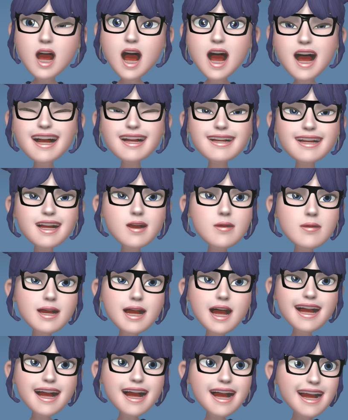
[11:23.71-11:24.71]
If there was
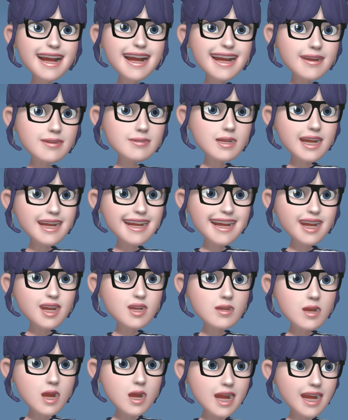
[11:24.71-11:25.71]
like an easy way
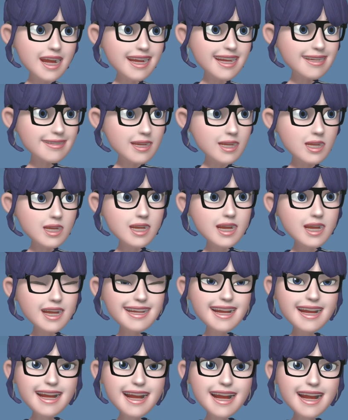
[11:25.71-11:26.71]
out, like something that I
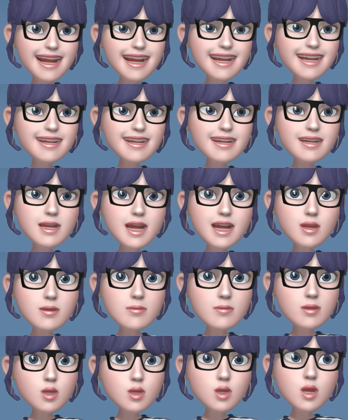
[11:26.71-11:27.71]
could take that
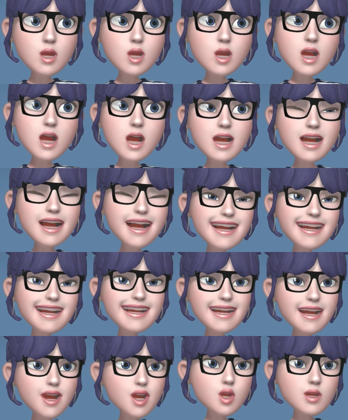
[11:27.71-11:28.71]
would
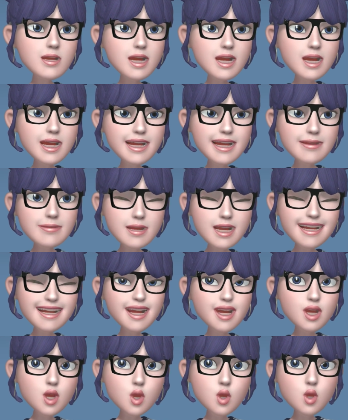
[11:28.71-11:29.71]
ease all this and make
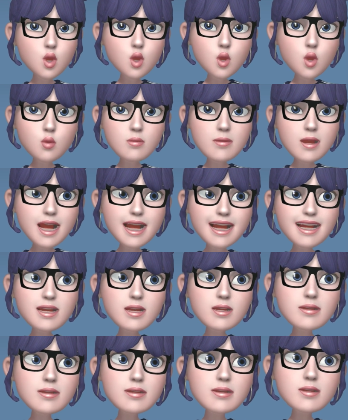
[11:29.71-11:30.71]
it all go away,
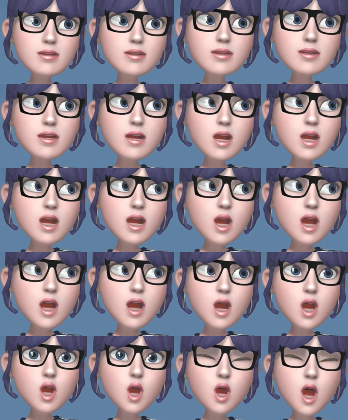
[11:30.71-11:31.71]

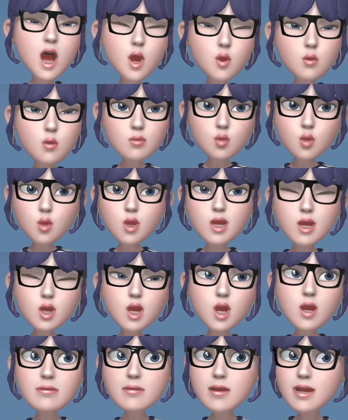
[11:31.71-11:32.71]
I would.
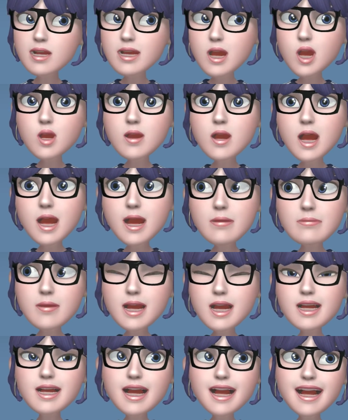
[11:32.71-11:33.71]
But it's not like
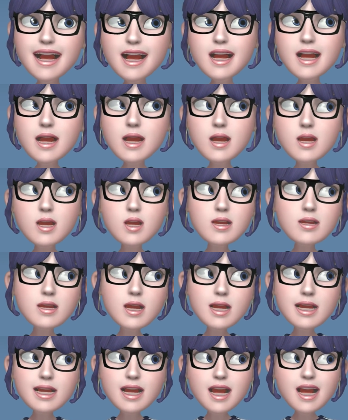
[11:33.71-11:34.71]
being addicted to,
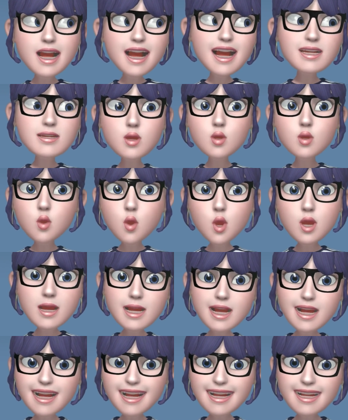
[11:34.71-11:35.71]
let's say, if you were
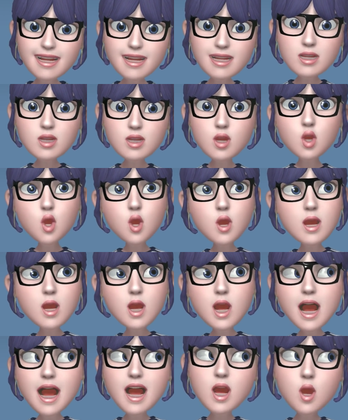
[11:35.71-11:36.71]
addicted to
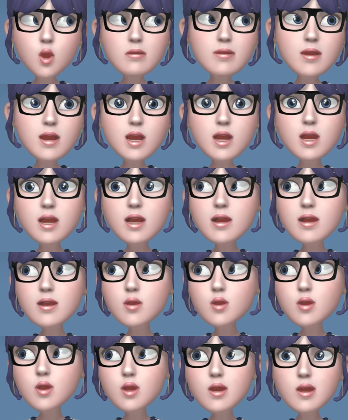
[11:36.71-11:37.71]
heroin
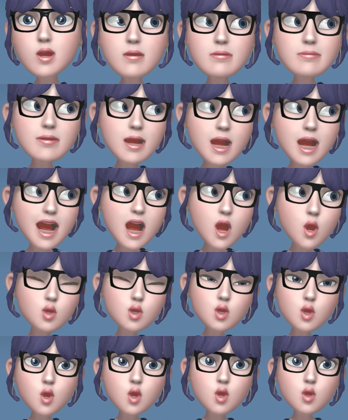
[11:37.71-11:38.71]
or,
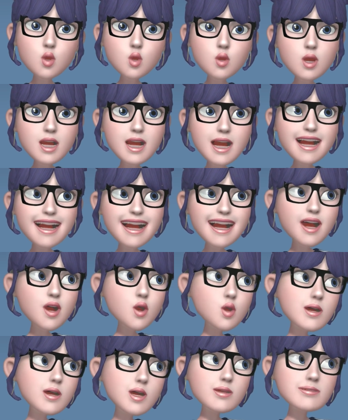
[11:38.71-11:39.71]
alcohol, okay,
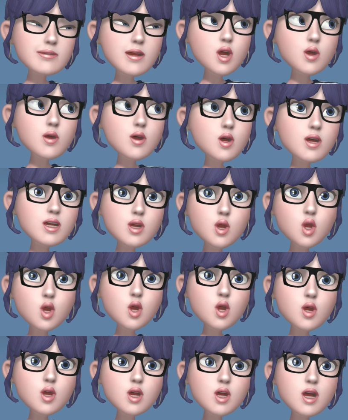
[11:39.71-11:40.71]
or some other
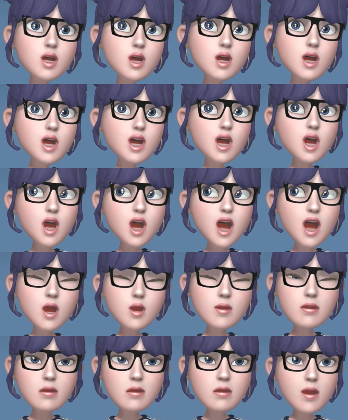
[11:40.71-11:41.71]
drug.
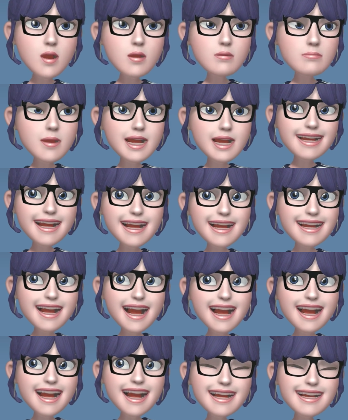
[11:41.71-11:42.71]

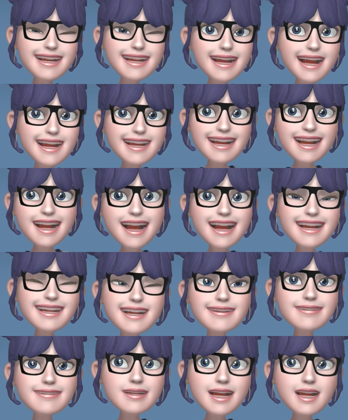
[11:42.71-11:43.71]

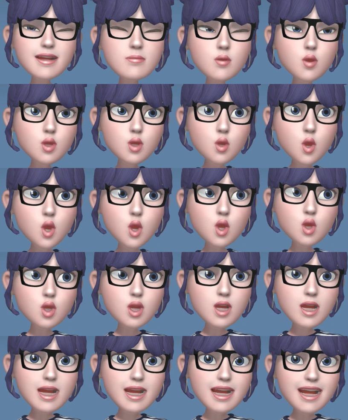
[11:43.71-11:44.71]
Benzodiazepine withdrawal
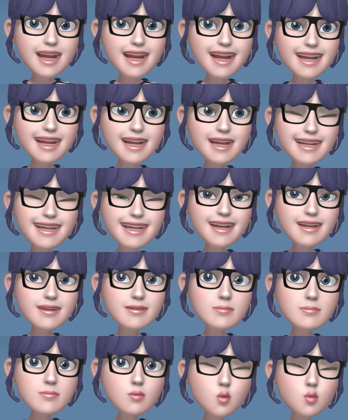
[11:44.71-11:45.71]
is
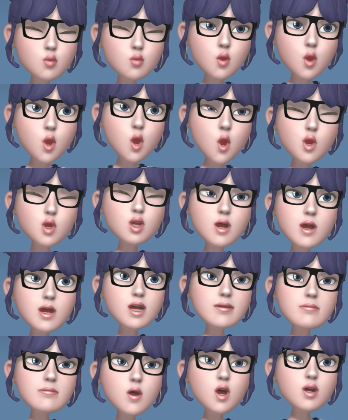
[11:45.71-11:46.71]
harder to
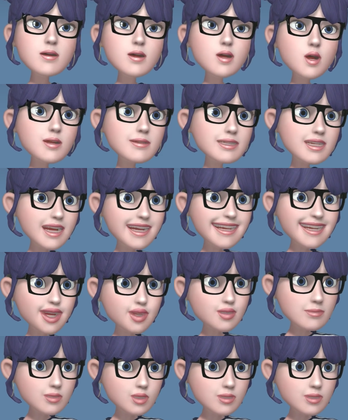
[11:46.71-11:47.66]
come off of than heroin